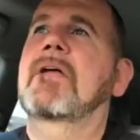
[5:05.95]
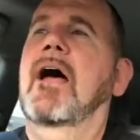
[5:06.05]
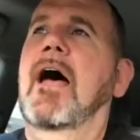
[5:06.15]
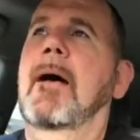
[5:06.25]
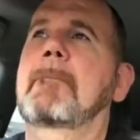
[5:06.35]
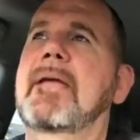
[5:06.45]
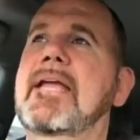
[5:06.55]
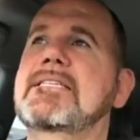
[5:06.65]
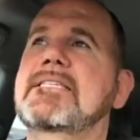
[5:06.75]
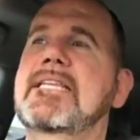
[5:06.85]
Um,
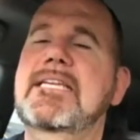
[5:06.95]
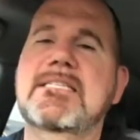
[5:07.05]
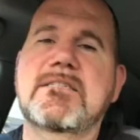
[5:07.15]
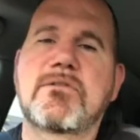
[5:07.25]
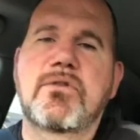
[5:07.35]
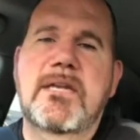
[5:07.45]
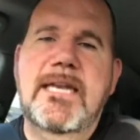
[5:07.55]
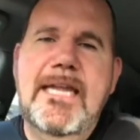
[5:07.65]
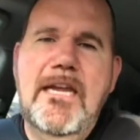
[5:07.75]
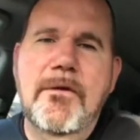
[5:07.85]
it's these
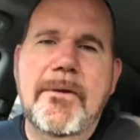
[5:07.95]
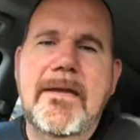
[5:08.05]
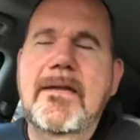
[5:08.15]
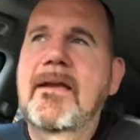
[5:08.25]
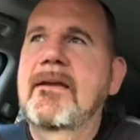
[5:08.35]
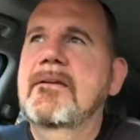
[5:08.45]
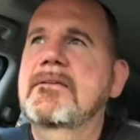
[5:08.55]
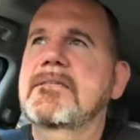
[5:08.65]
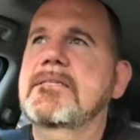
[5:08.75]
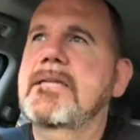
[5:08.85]
lingering
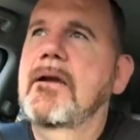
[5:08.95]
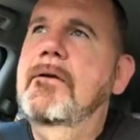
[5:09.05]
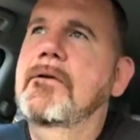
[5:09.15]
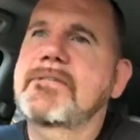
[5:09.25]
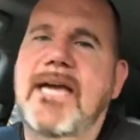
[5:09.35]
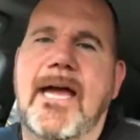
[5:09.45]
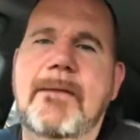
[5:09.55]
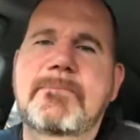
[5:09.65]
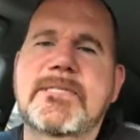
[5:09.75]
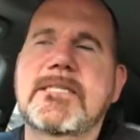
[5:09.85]

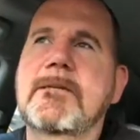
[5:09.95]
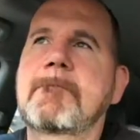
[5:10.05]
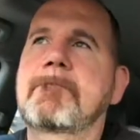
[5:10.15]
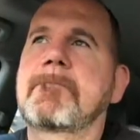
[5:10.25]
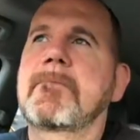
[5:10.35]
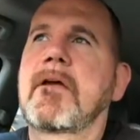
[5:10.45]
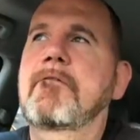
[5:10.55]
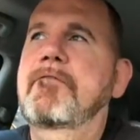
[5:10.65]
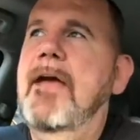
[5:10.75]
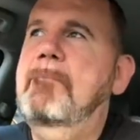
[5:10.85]
stereotypes
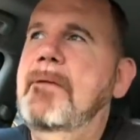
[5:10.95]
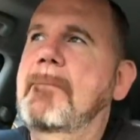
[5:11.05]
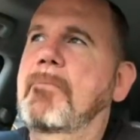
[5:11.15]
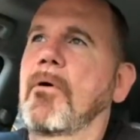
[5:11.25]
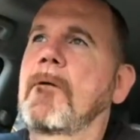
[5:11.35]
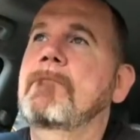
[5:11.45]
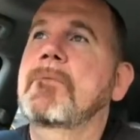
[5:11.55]
of fat people.